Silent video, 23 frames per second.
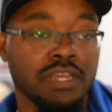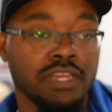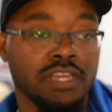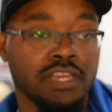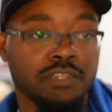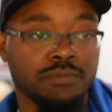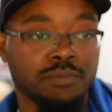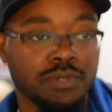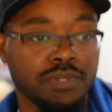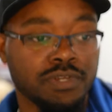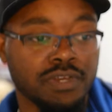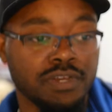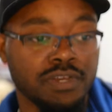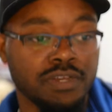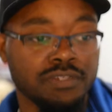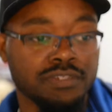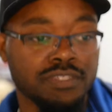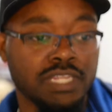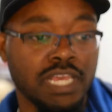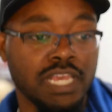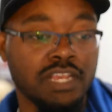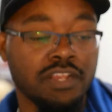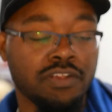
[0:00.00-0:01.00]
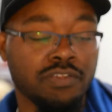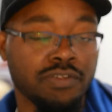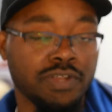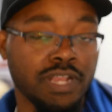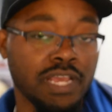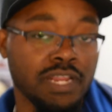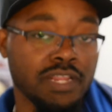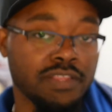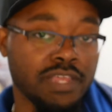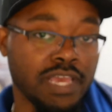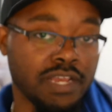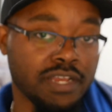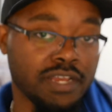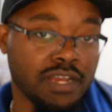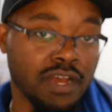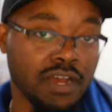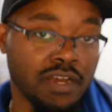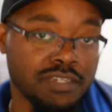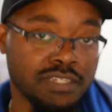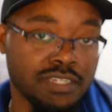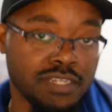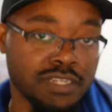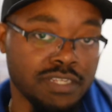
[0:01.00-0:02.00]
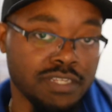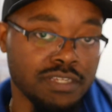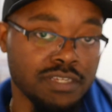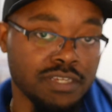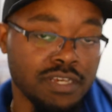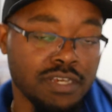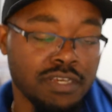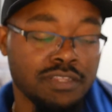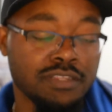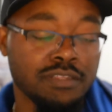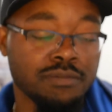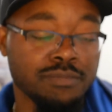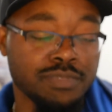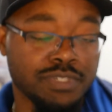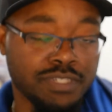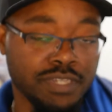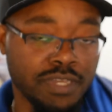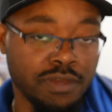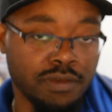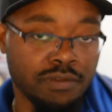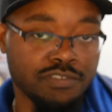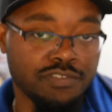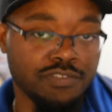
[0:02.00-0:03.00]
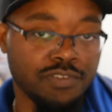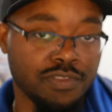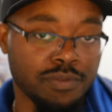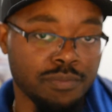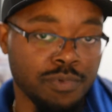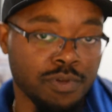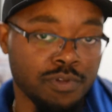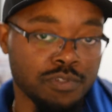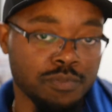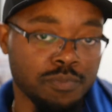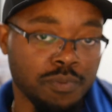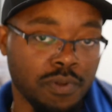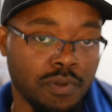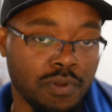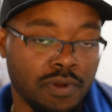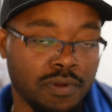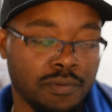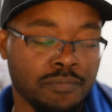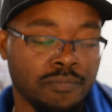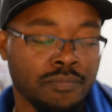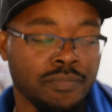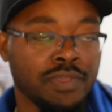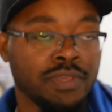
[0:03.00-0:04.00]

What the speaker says: is because they created that content themselves for the most part.